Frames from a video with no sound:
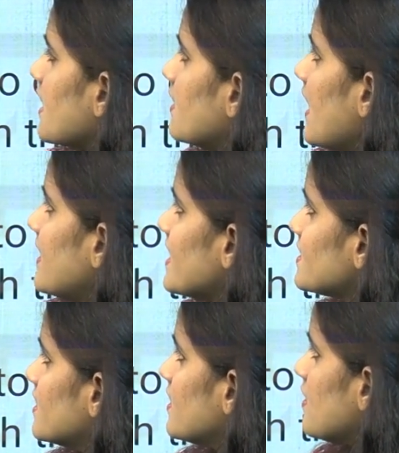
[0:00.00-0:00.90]
can write as
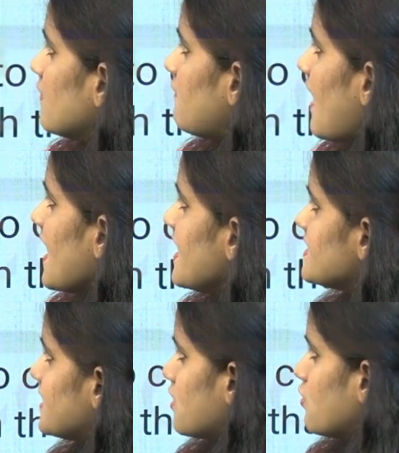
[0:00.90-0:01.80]
5
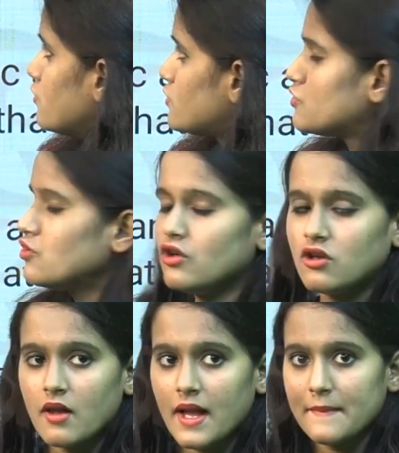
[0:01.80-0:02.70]
is equals to,
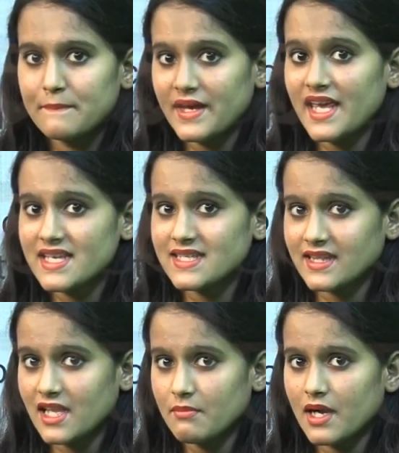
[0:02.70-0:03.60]
b is
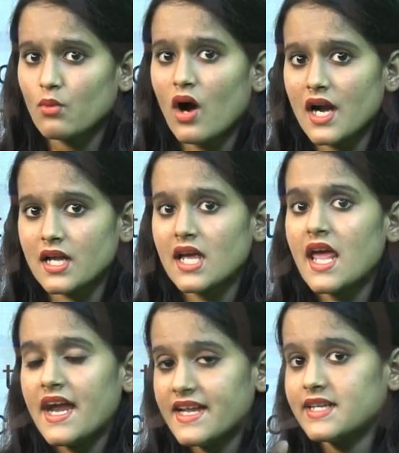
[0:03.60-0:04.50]
nothing but what?
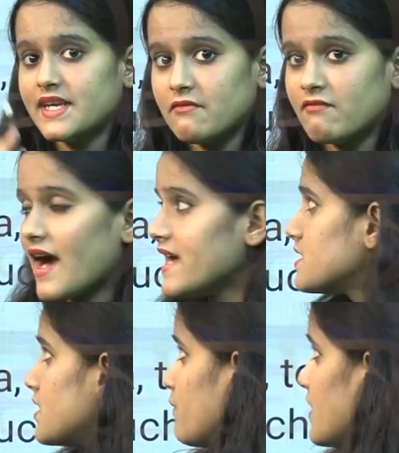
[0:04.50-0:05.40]
It is a
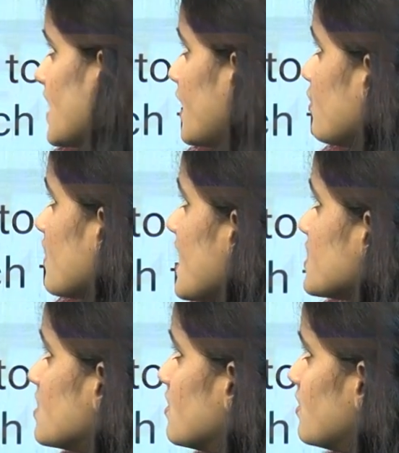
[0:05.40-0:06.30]
divisor which I took as
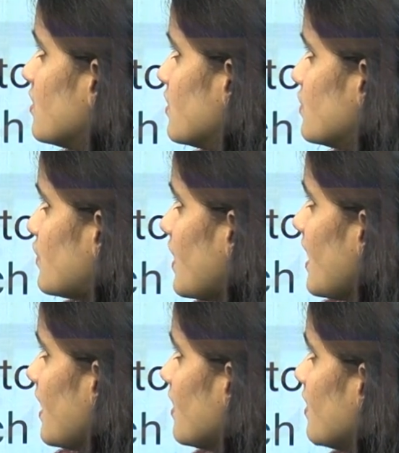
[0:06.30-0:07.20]
3
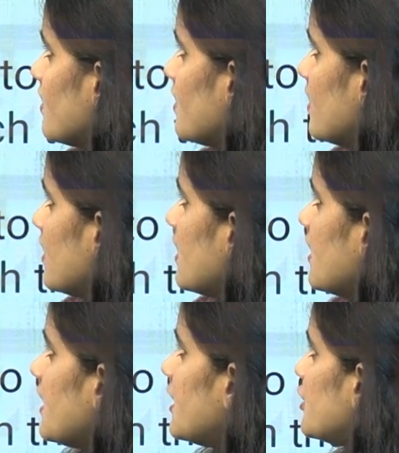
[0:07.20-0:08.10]

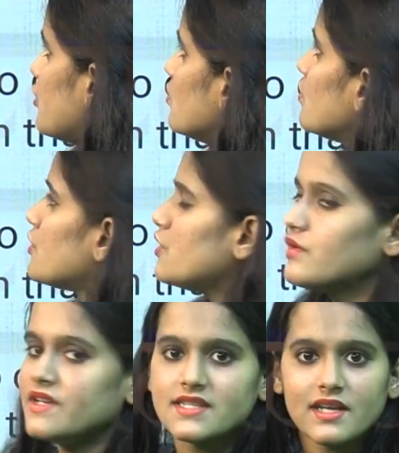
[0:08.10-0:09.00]
into q
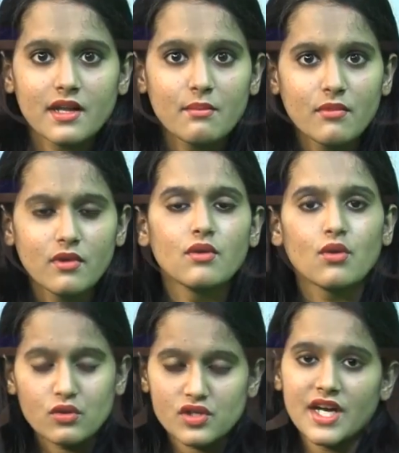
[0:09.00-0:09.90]
is a
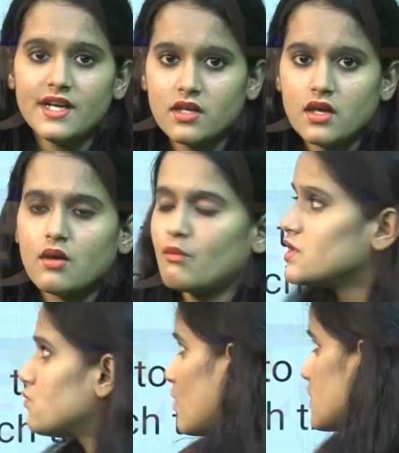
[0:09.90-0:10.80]
quotient
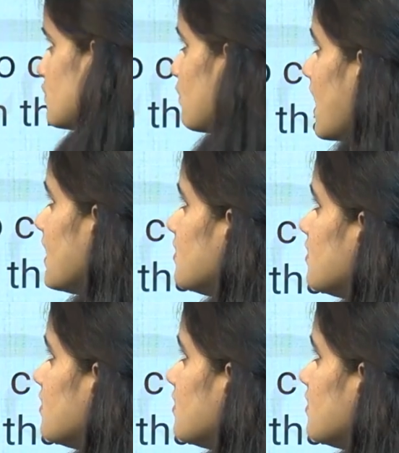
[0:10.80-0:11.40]
which was 1